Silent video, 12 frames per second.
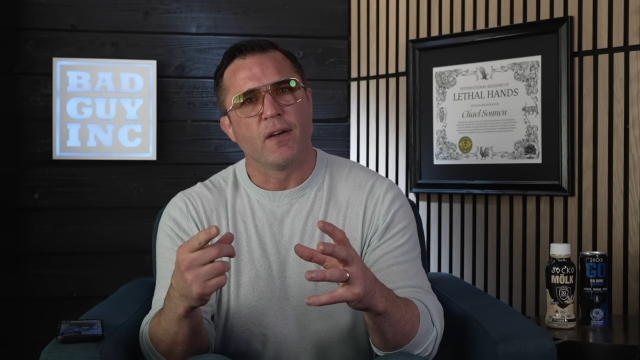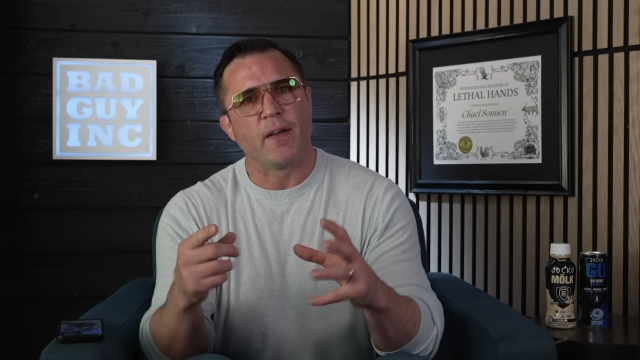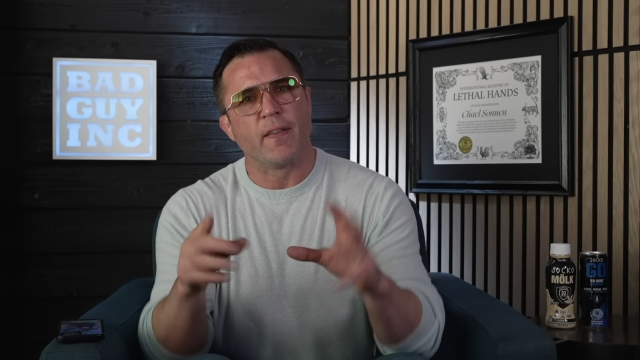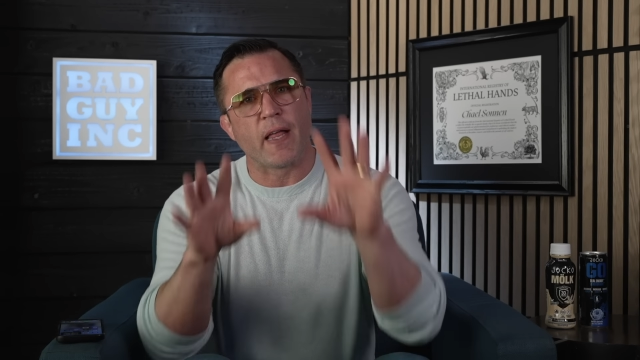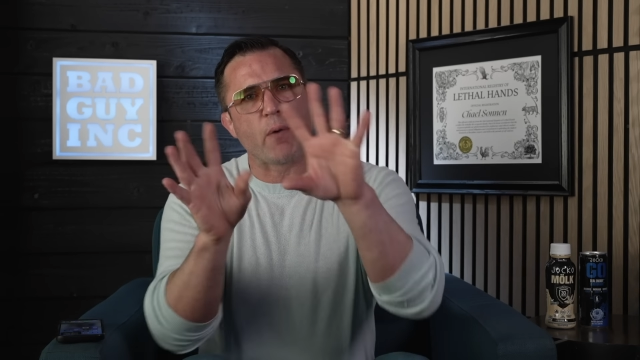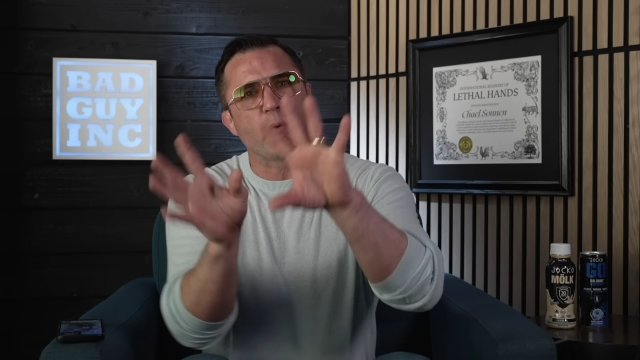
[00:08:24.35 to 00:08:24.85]

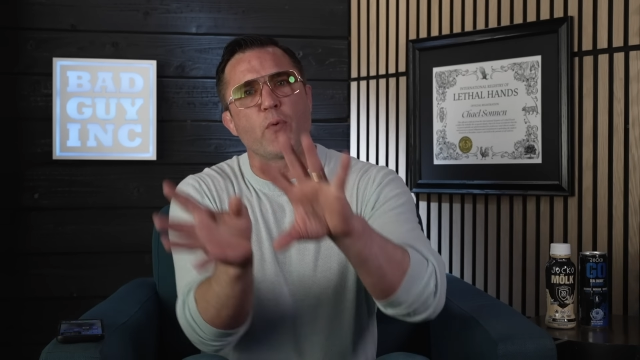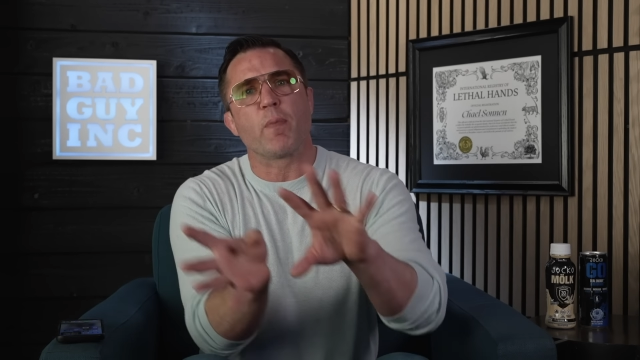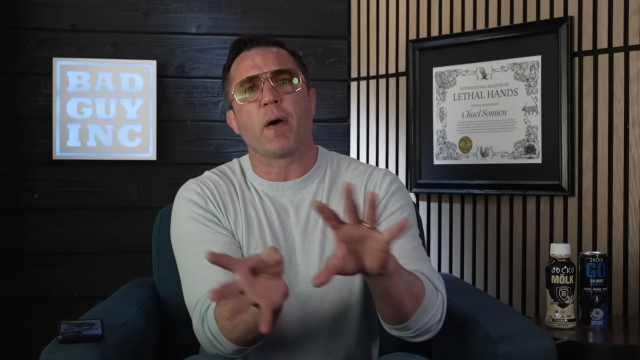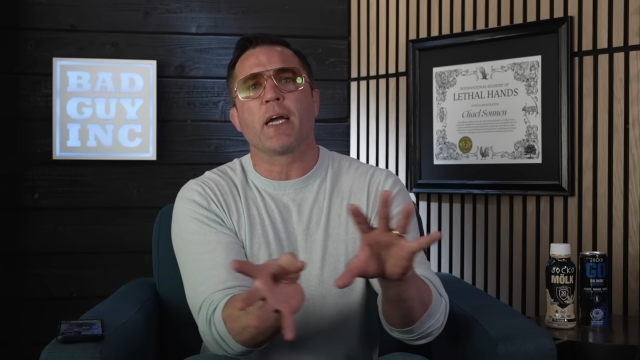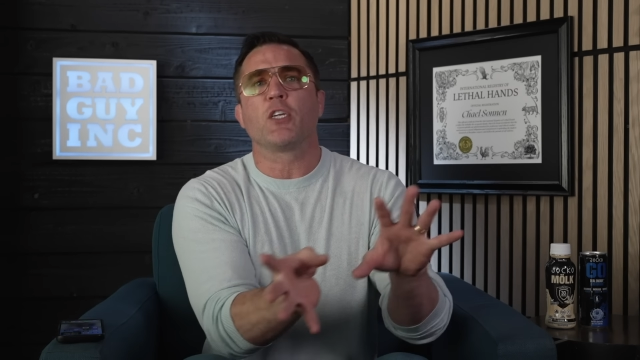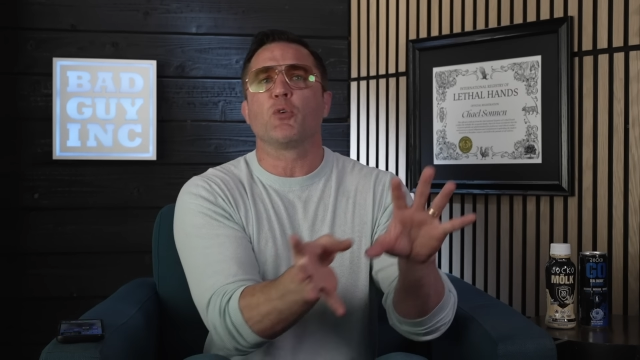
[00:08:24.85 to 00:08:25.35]
And I would
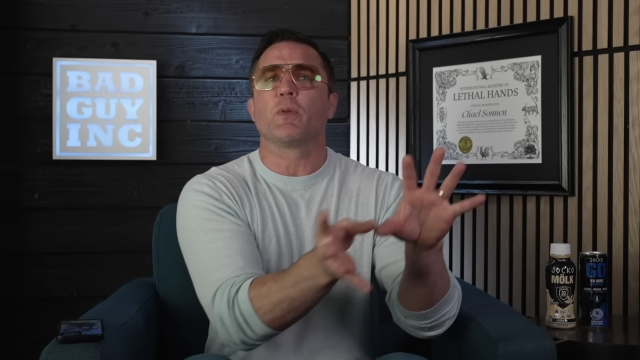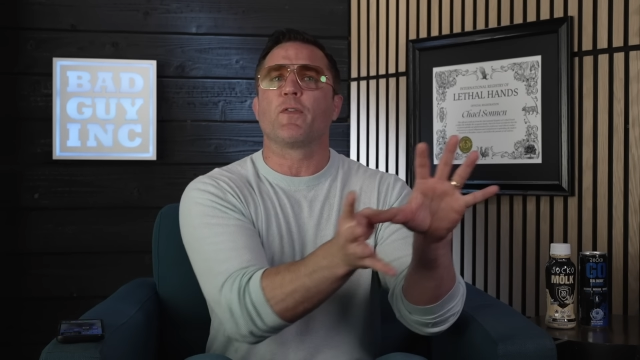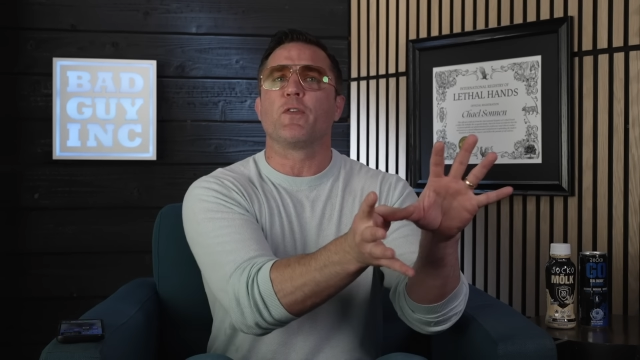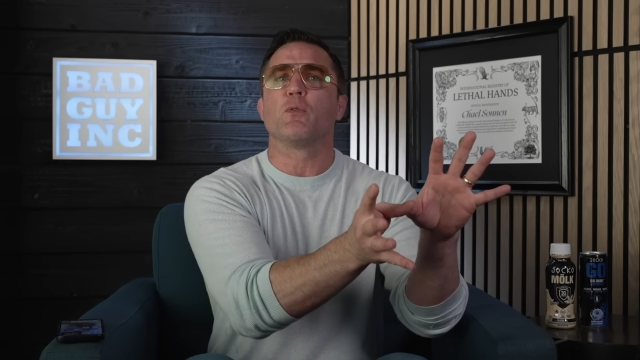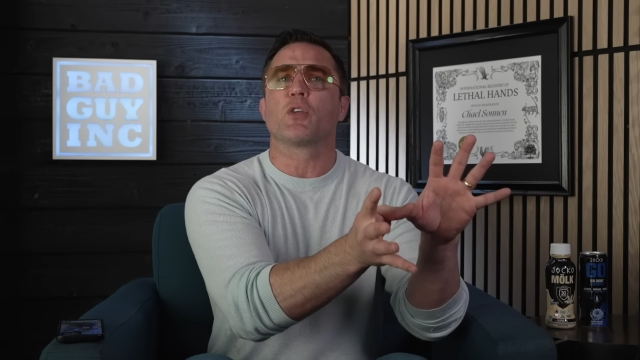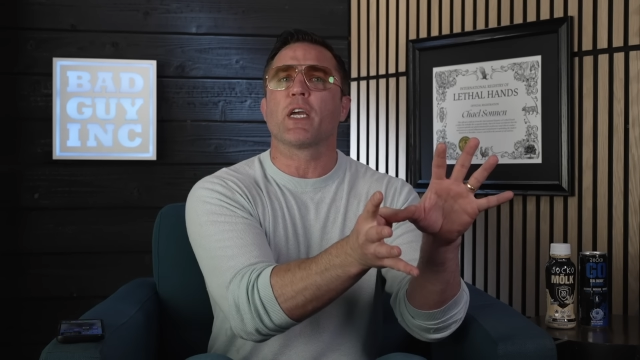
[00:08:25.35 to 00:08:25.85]
remind you with the
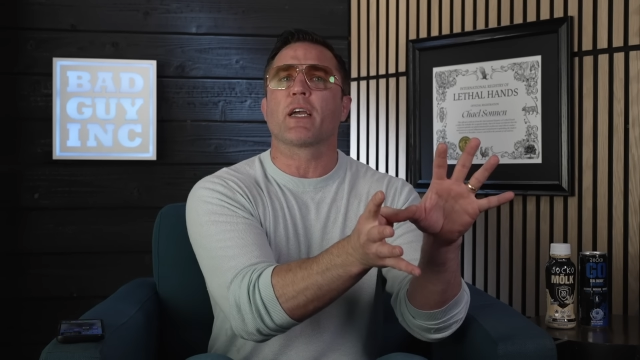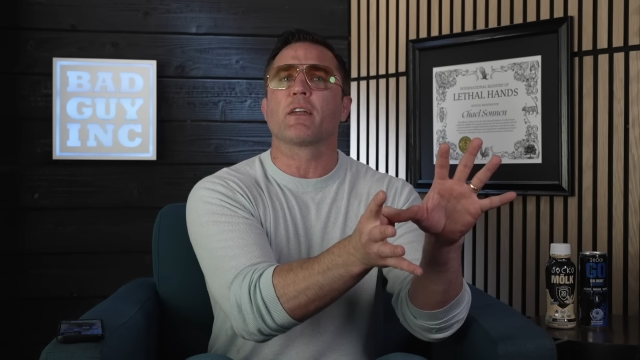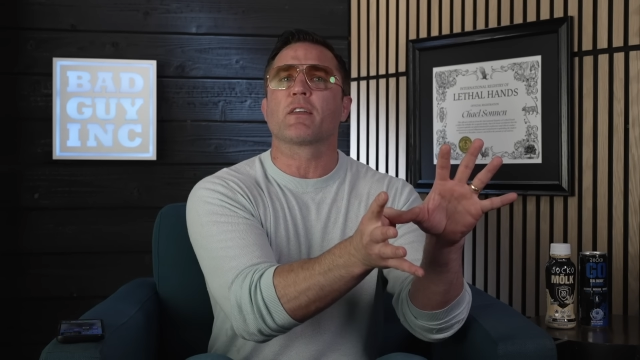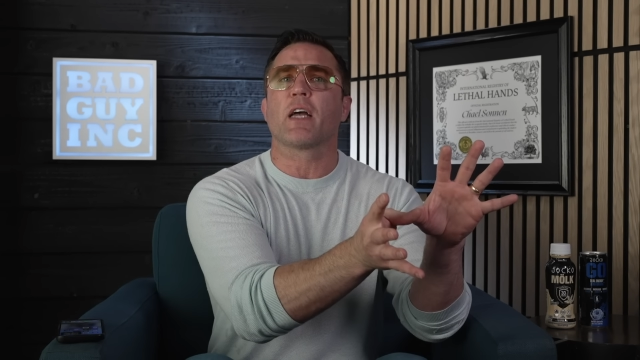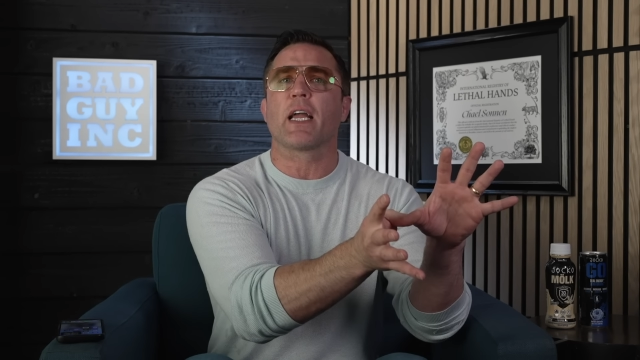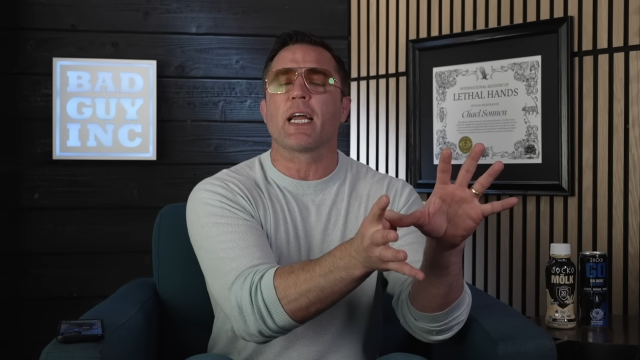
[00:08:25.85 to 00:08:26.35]
few
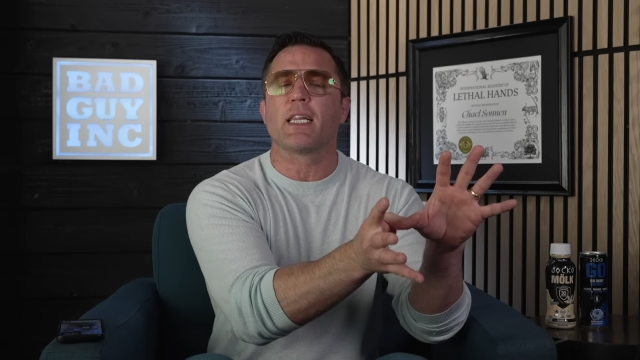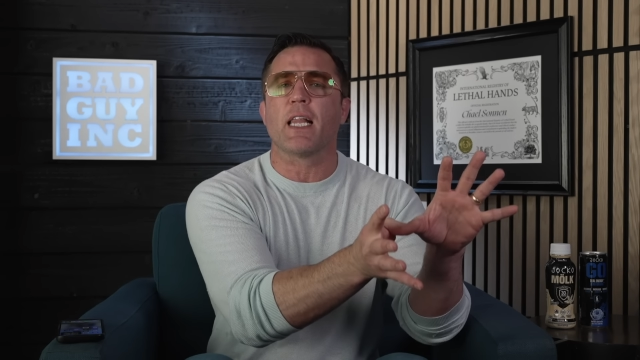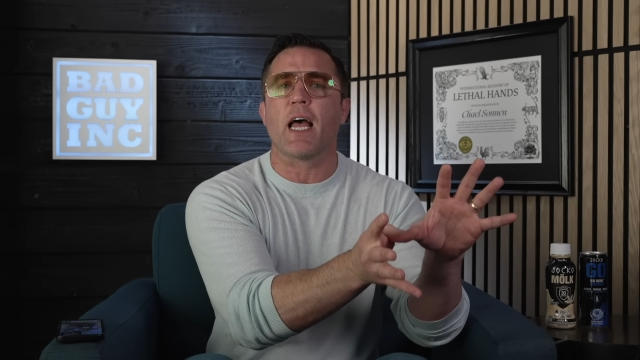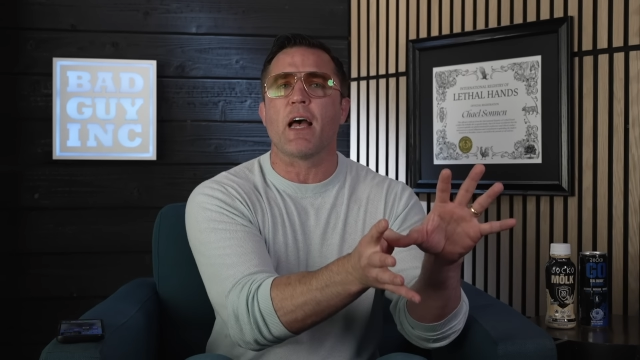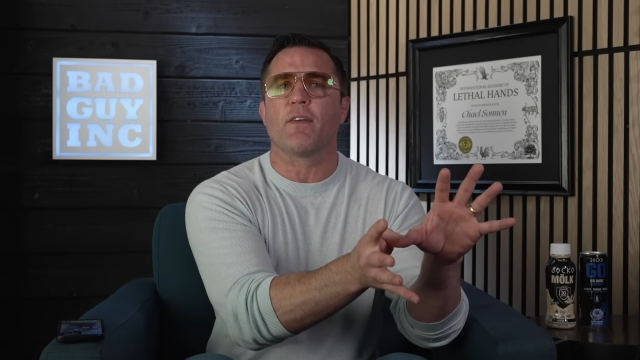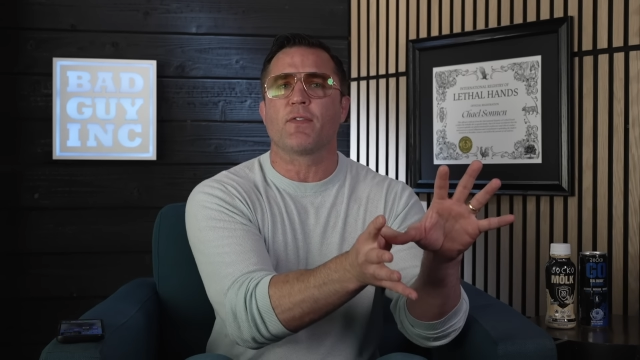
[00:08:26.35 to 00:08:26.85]
seconds I had
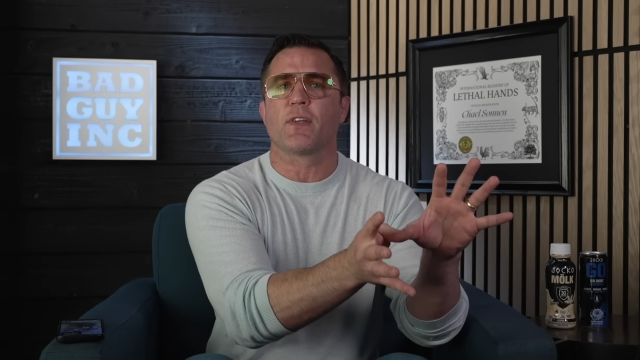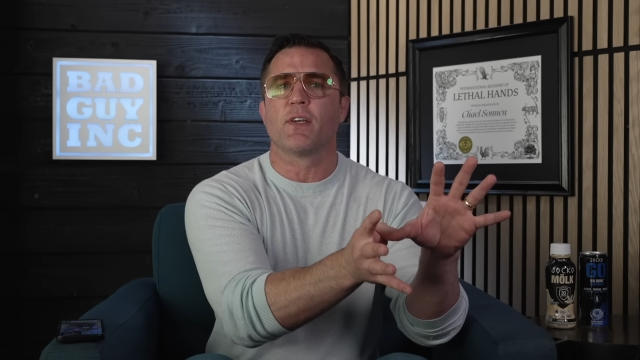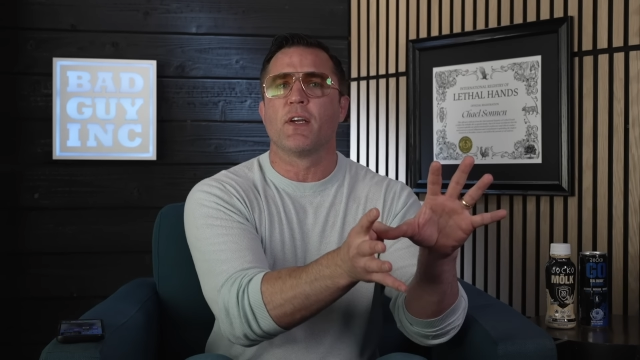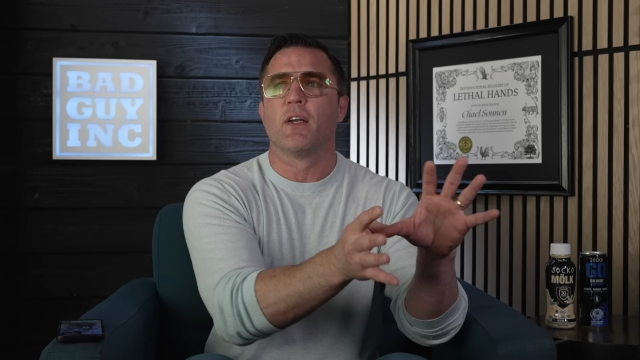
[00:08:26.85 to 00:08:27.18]
left,